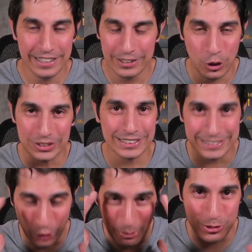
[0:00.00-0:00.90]
causes
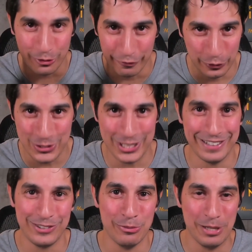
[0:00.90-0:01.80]
so much confusion
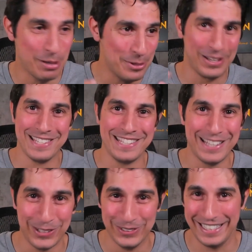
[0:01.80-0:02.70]
to me. Maybe you can say it
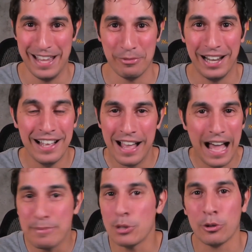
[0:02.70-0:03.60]
through the camera.
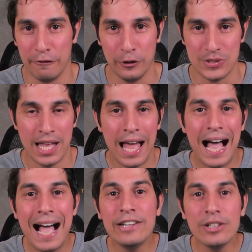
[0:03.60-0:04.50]
I'm so confused.
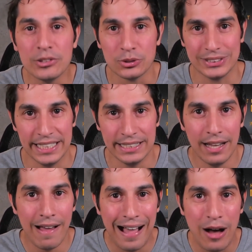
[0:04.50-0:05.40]
I don't understand
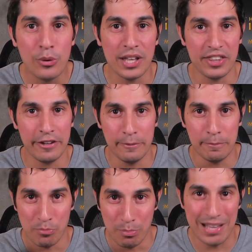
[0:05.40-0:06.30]
how can they
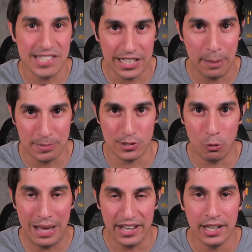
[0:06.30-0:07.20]
mess it up so
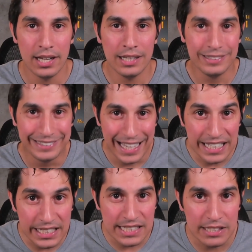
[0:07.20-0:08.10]
bad.
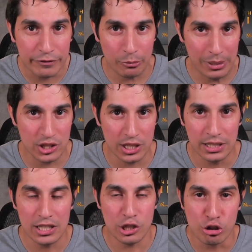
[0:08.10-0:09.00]
Getting this information
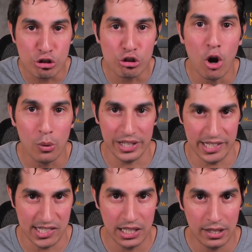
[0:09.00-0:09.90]
is so
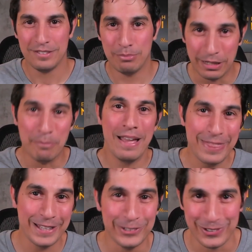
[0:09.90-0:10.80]
easy, but the main
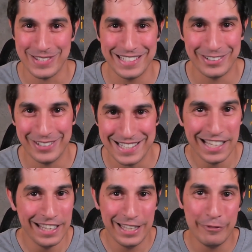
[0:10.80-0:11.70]
thing to consider is
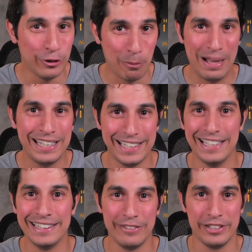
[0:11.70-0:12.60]
if your body
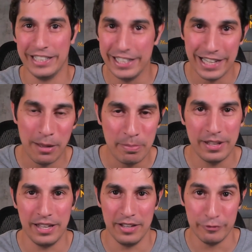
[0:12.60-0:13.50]
can't even heat up
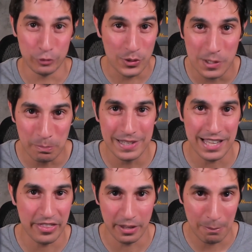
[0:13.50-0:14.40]
a frozen pizza
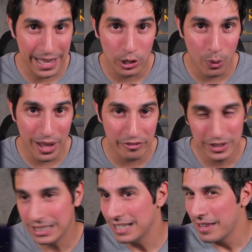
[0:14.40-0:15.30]
in the microwave,
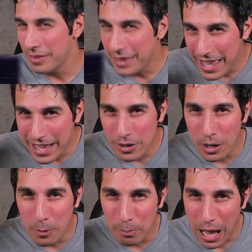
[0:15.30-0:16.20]
they
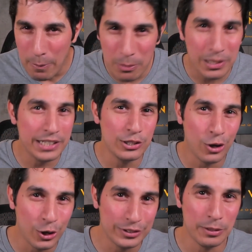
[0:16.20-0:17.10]
are probably
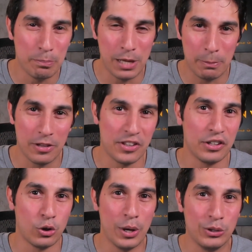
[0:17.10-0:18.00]
not the people that are
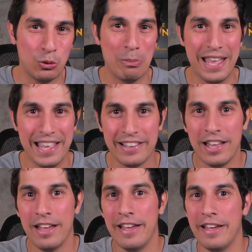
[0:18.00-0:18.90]
going to make
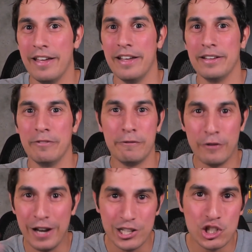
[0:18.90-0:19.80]
a
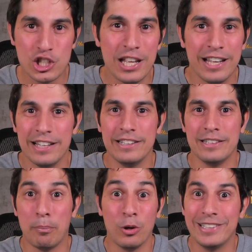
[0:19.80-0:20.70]
fresh
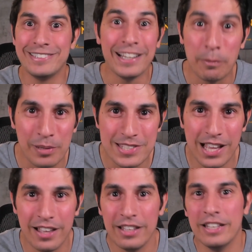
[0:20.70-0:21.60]
Napolitana
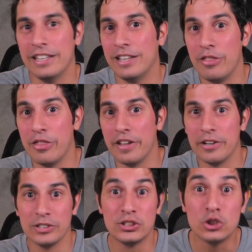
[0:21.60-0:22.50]
pizza in
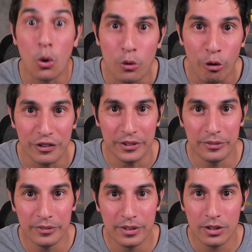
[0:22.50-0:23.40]
their stone oven.
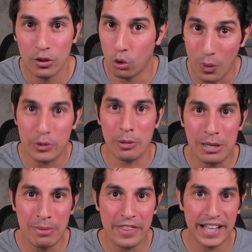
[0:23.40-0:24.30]
Or what do I mean
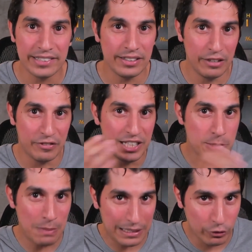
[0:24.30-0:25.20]
by that? If these
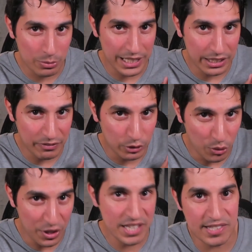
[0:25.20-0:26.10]
platforms can't even do
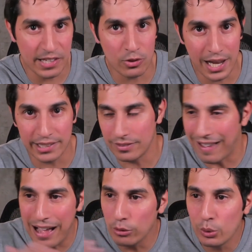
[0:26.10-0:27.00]
this thing right,
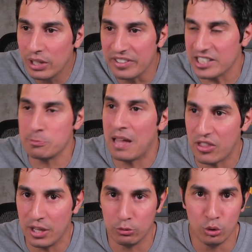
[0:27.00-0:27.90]
how do we even expect
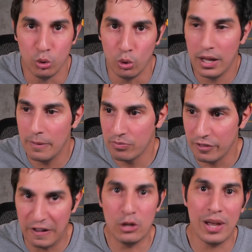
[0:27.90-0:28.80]
them to do
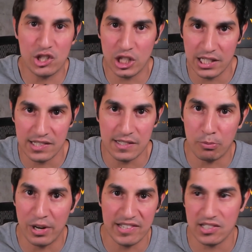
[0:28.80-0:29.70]
valuations,
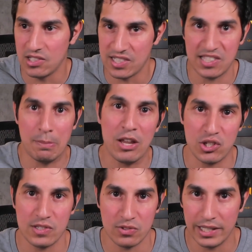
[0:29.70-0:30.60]
appraisals,
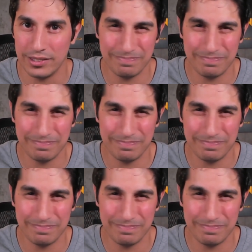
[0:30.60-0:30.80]
estimations right?